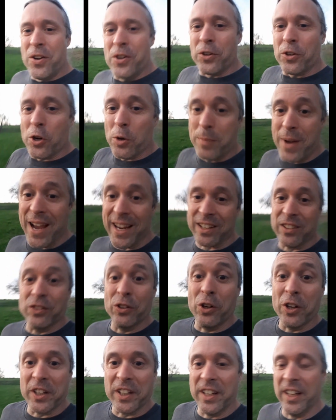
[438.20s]
Go back and
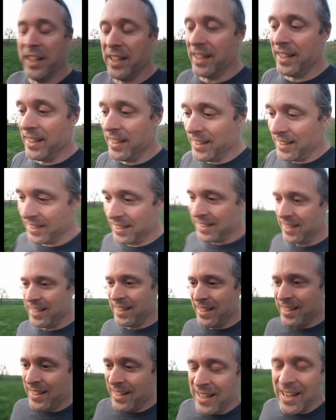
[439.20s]
look.
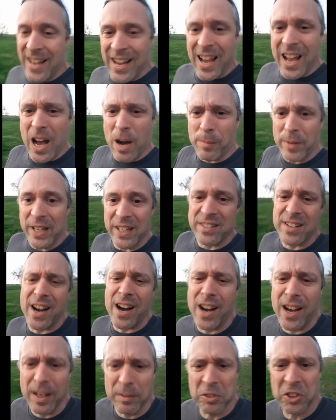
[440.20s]
How many
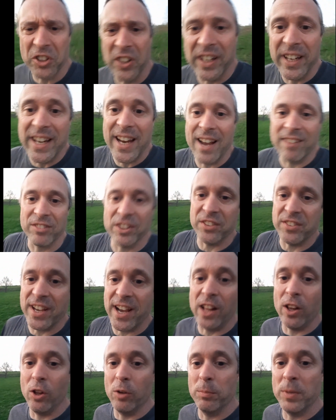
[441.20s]
times did he have to
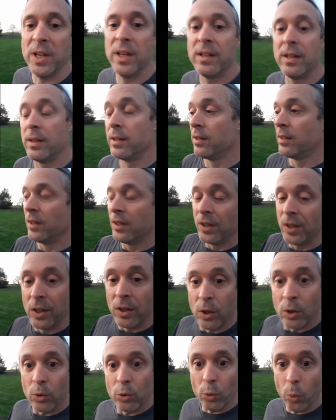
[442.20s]
tell them
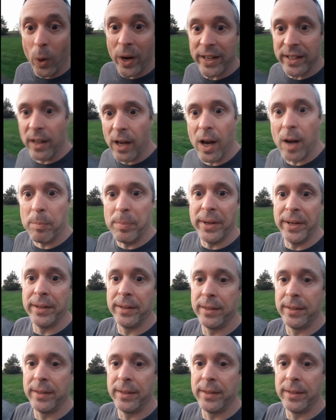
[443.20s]
to wake up?